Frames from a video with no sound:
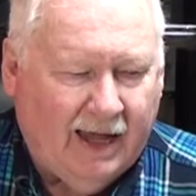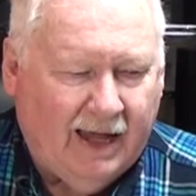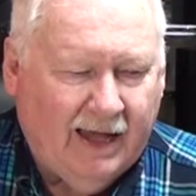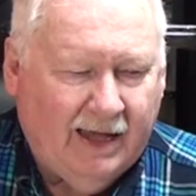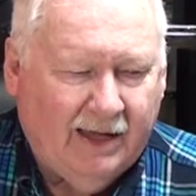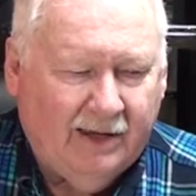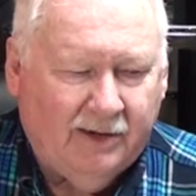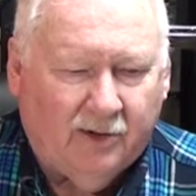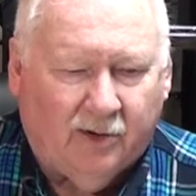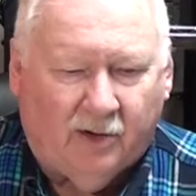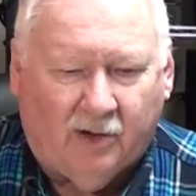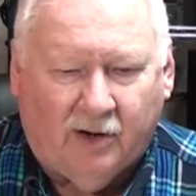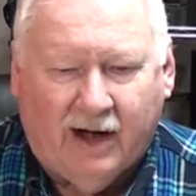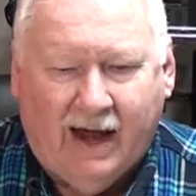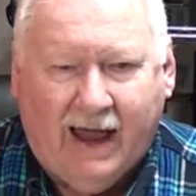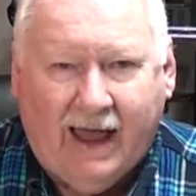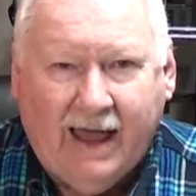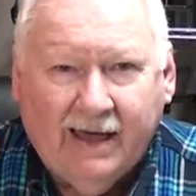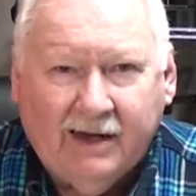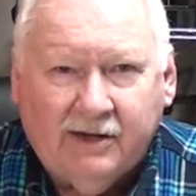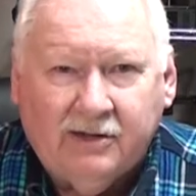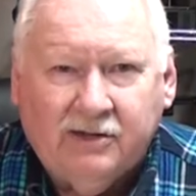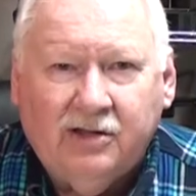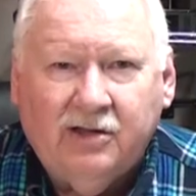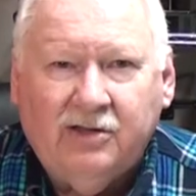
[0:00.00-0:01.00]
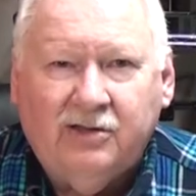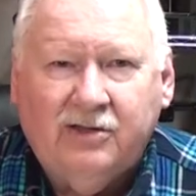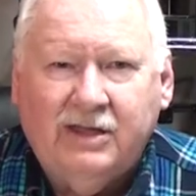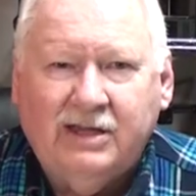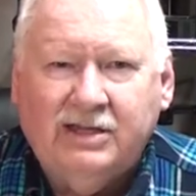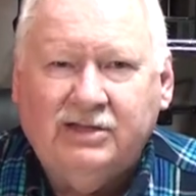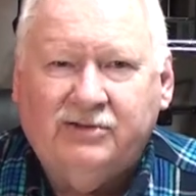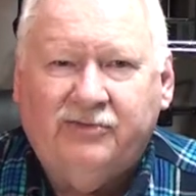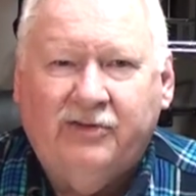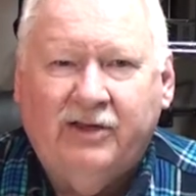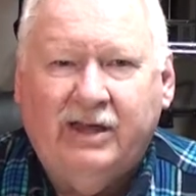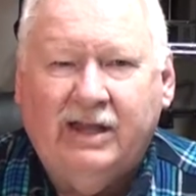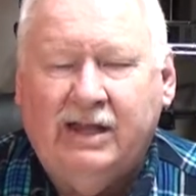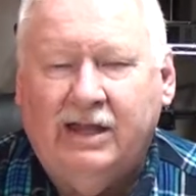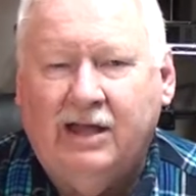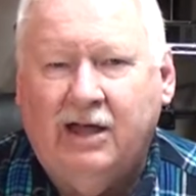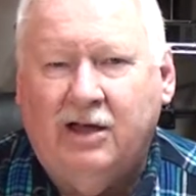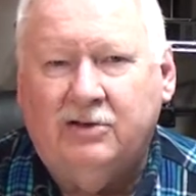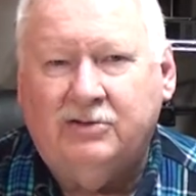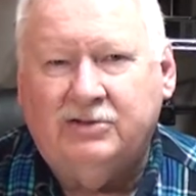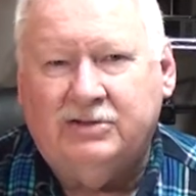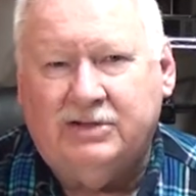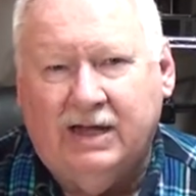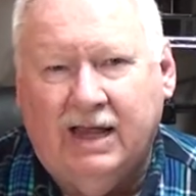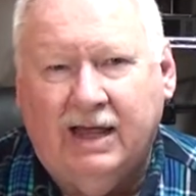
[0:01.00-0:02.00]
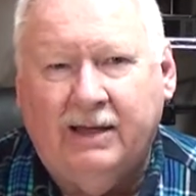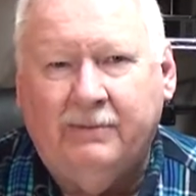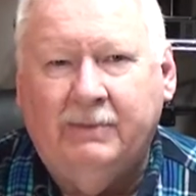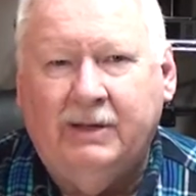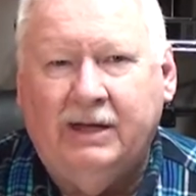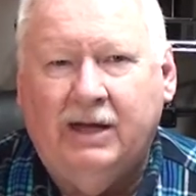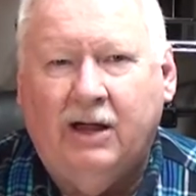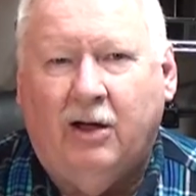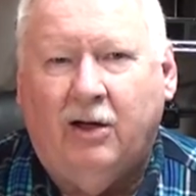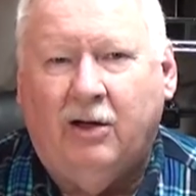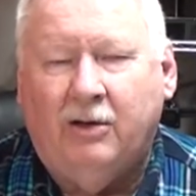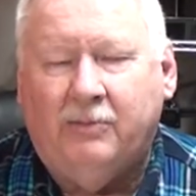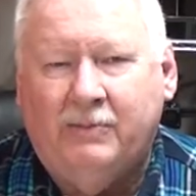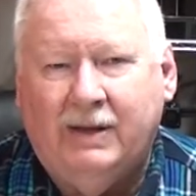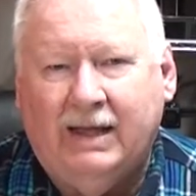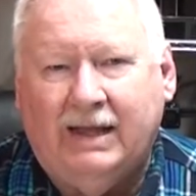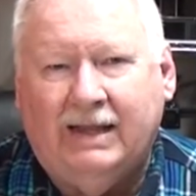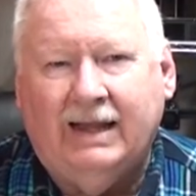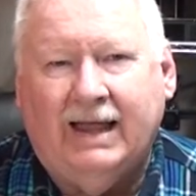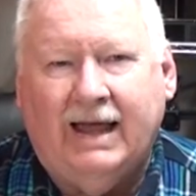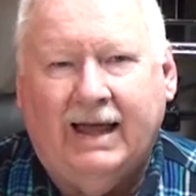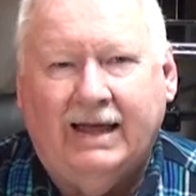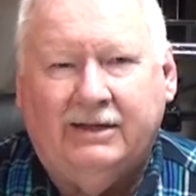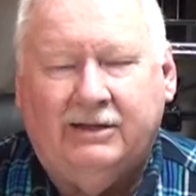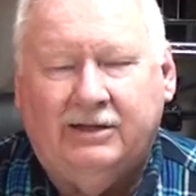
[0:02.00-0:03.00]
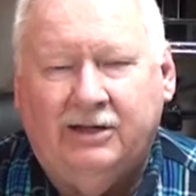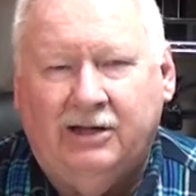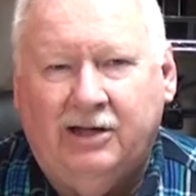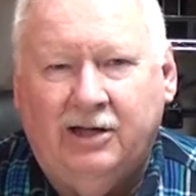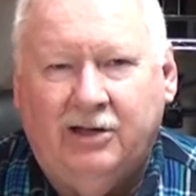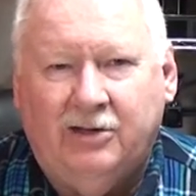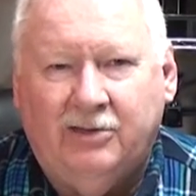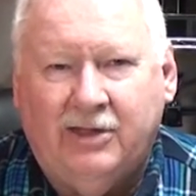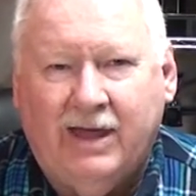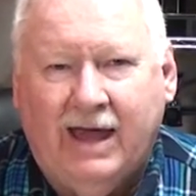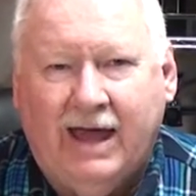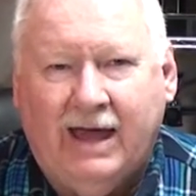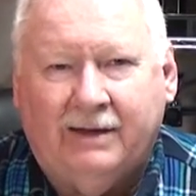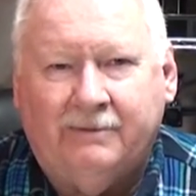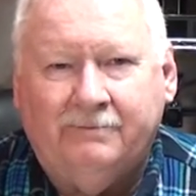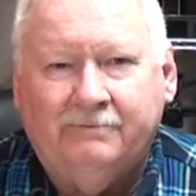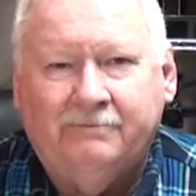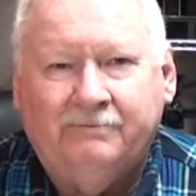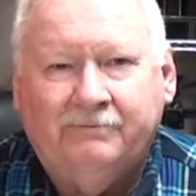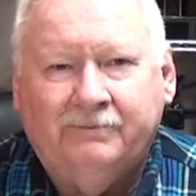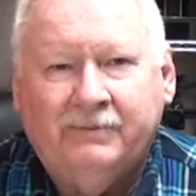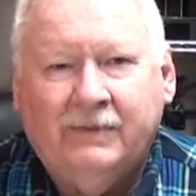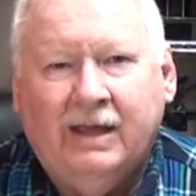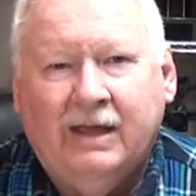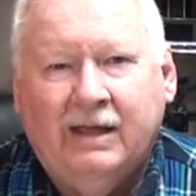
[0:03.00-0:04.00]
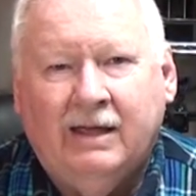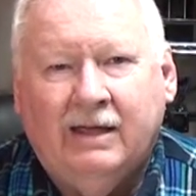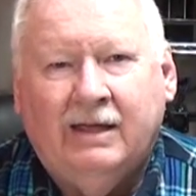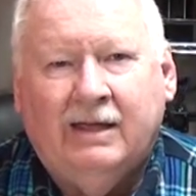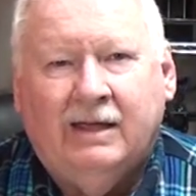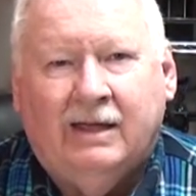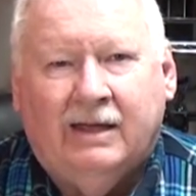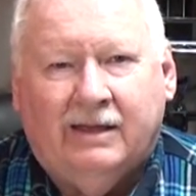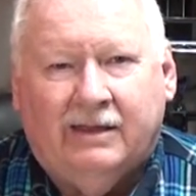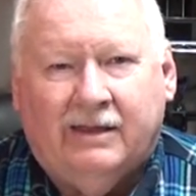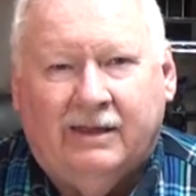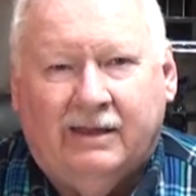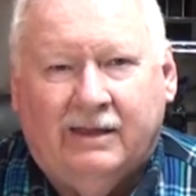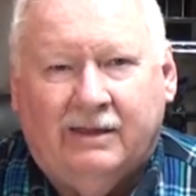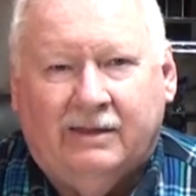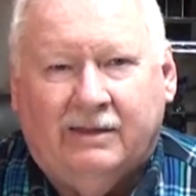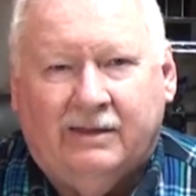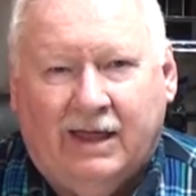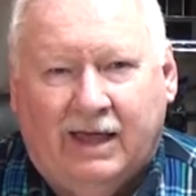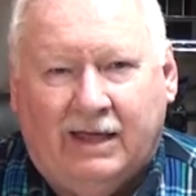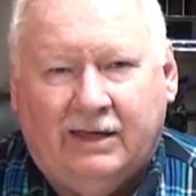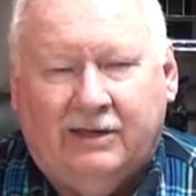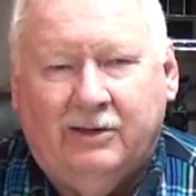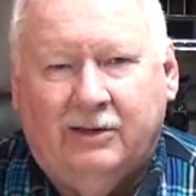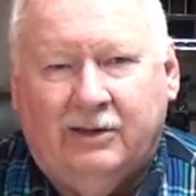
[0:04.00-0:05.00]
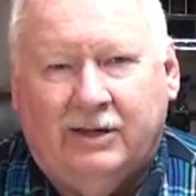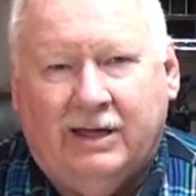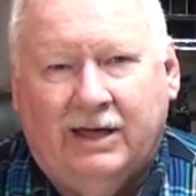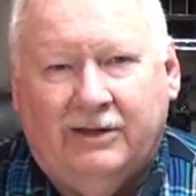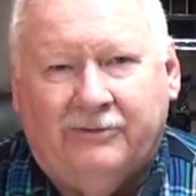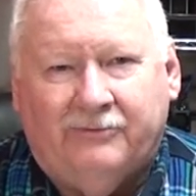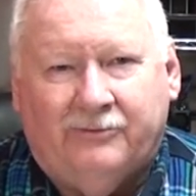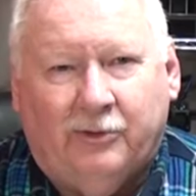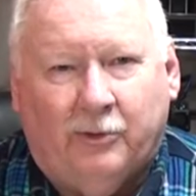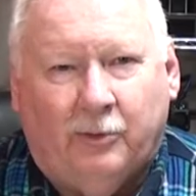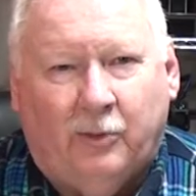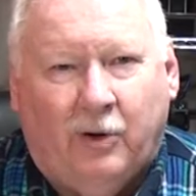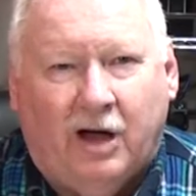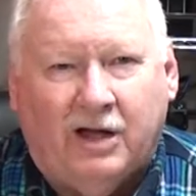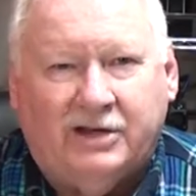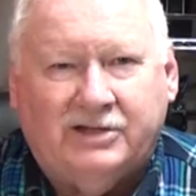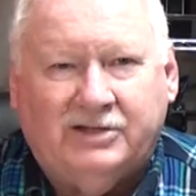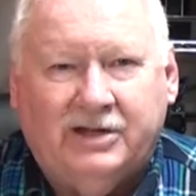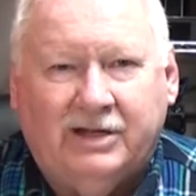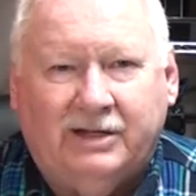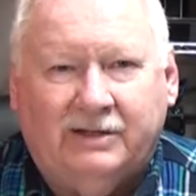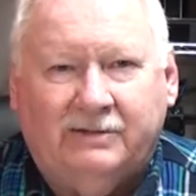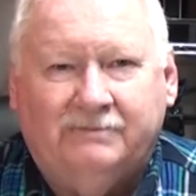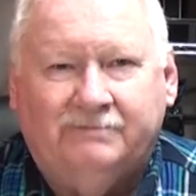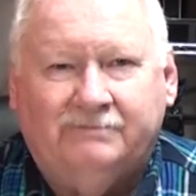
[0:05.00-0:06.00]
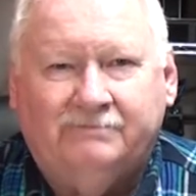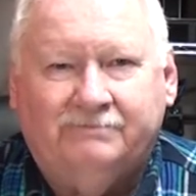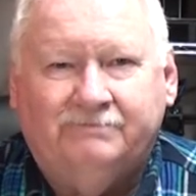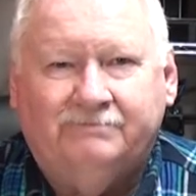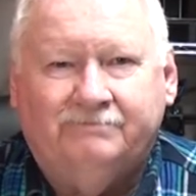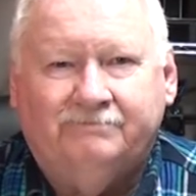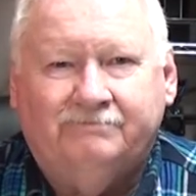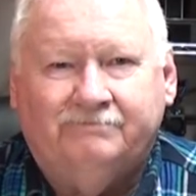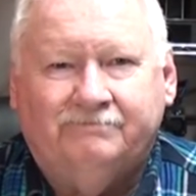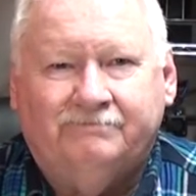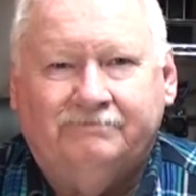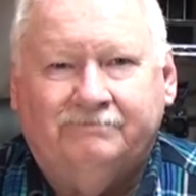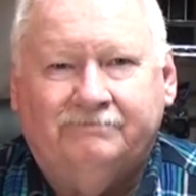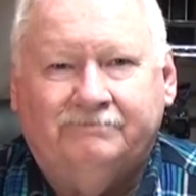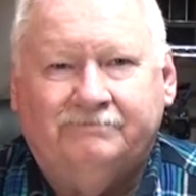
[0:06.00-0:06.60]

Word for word: explain or add to these videos, let me know. I'd be glad to do that. Thank you again for watching.